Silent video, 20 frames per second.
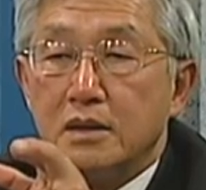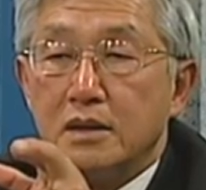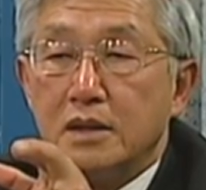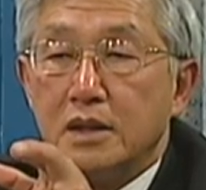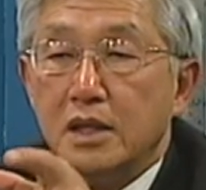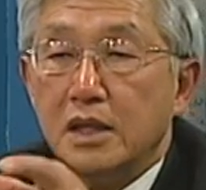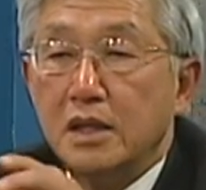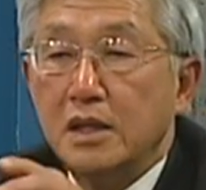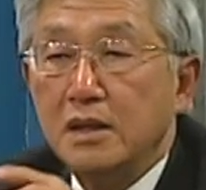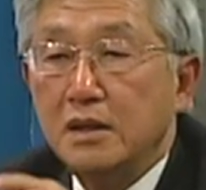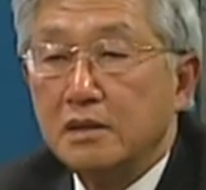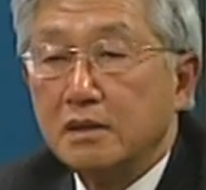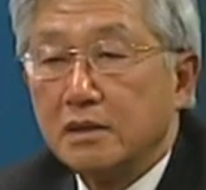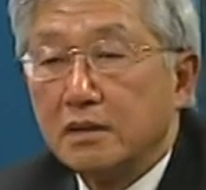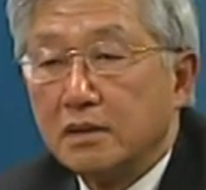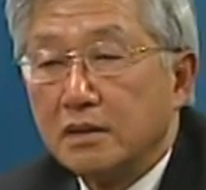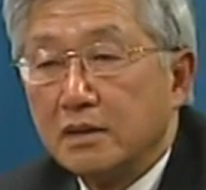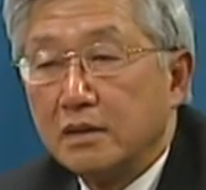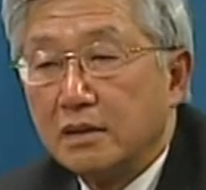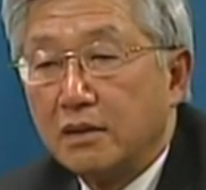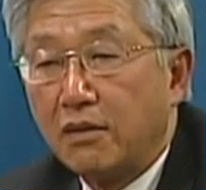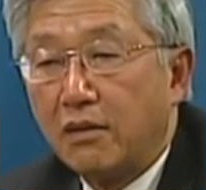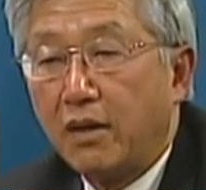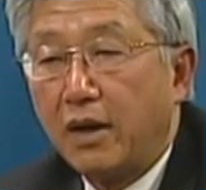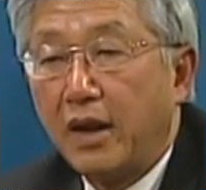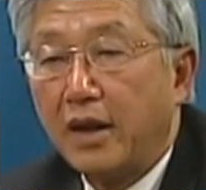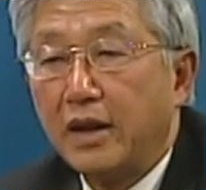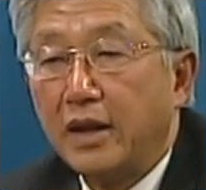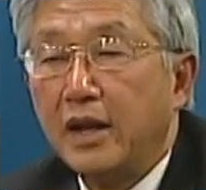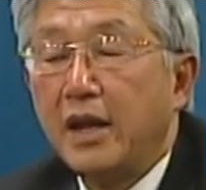E, or
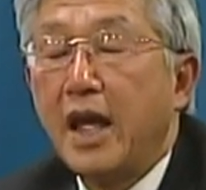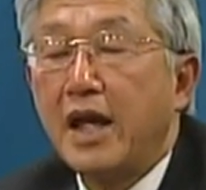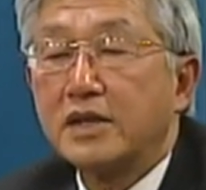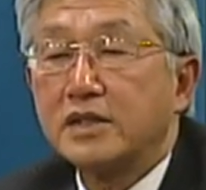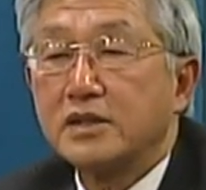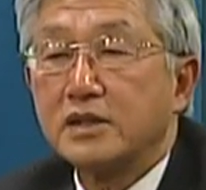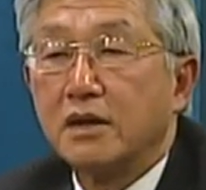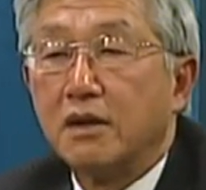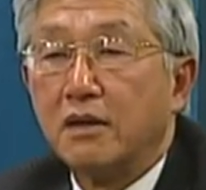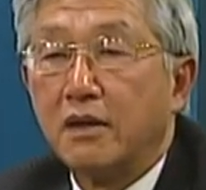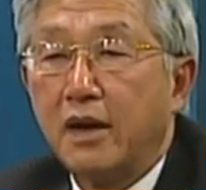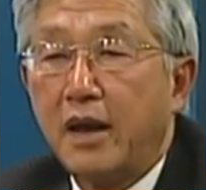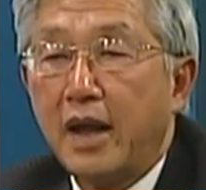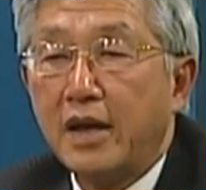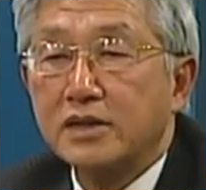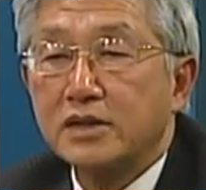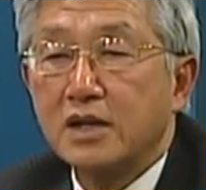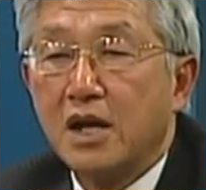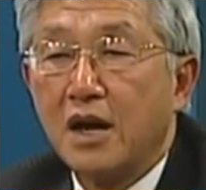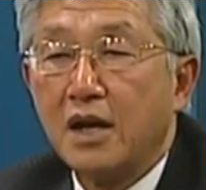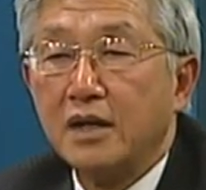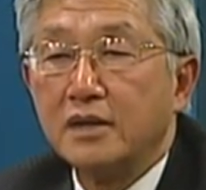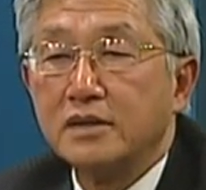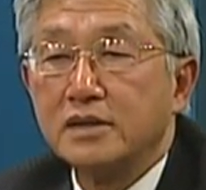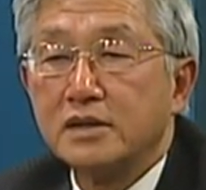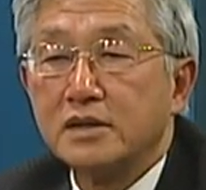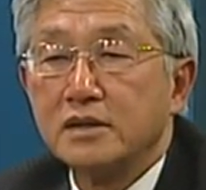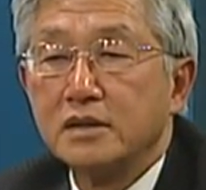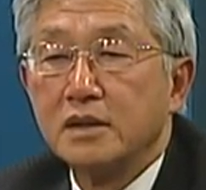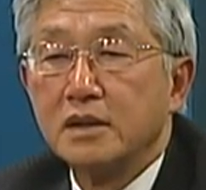A, X, X, I,
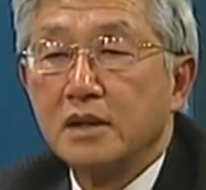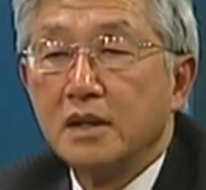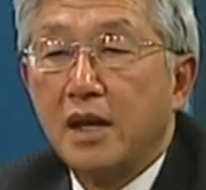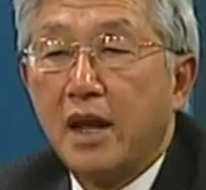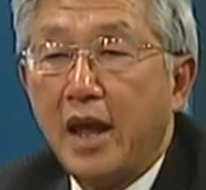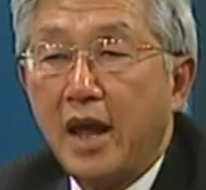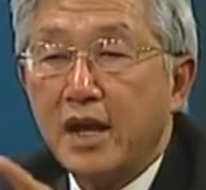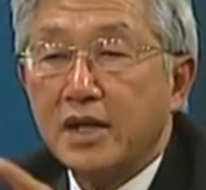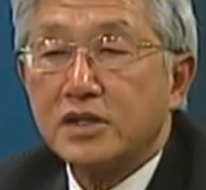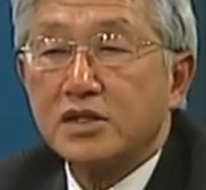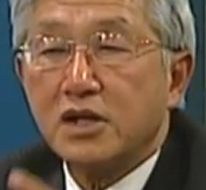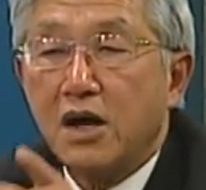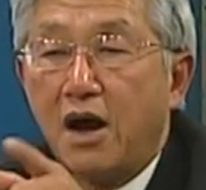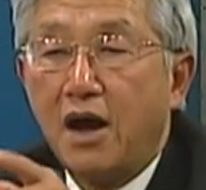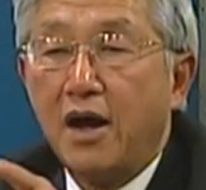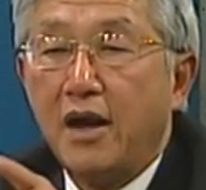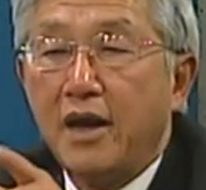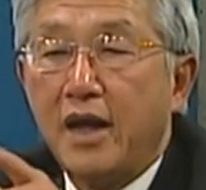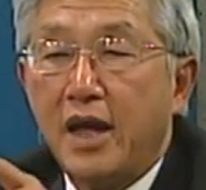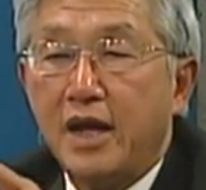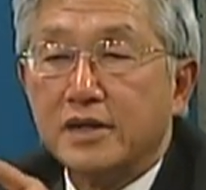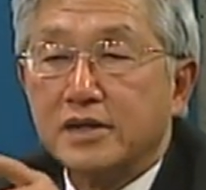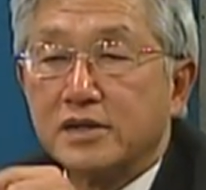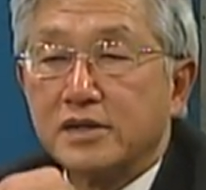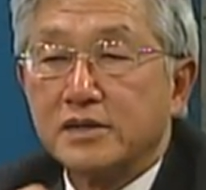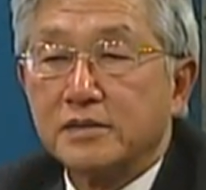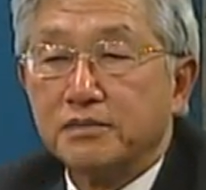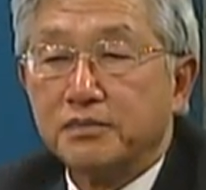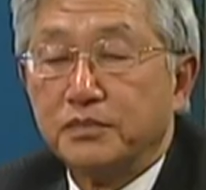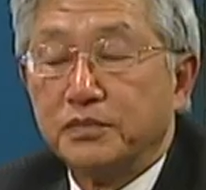X, I,
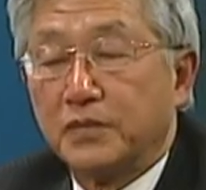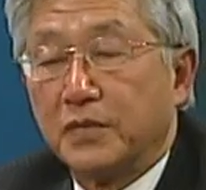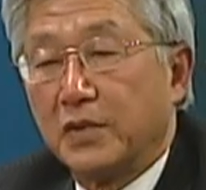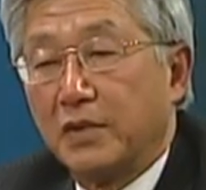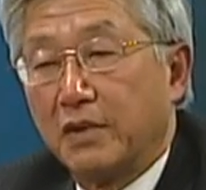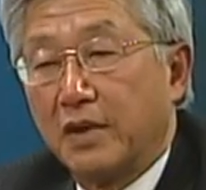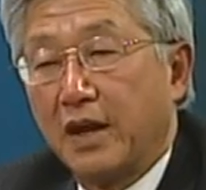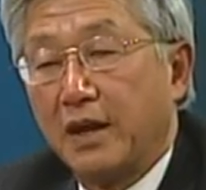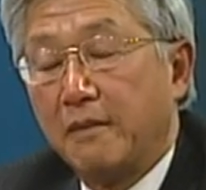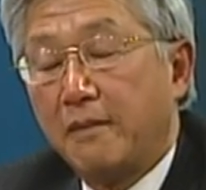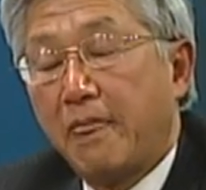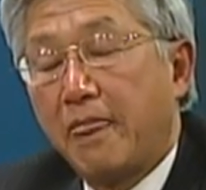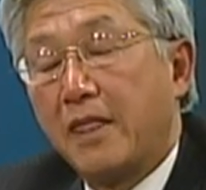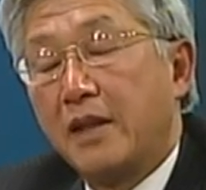S. Okay?